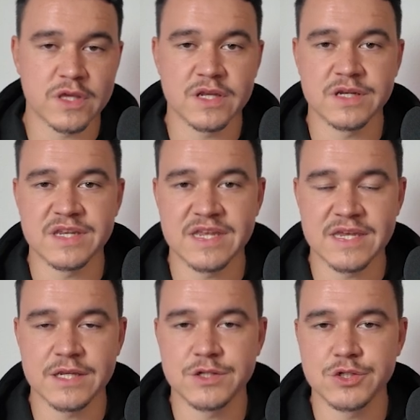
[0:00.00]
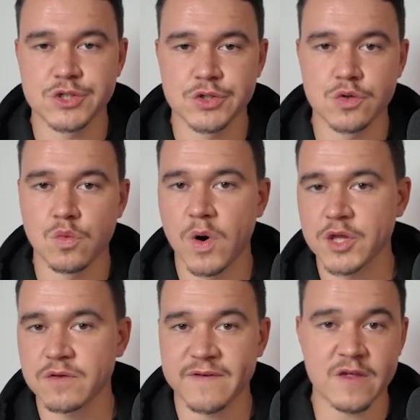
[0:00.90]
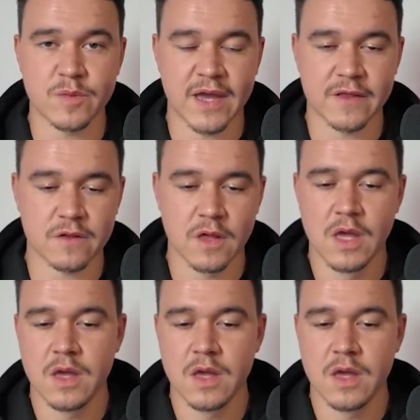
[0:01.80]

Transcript: you need to watch Facebook ads.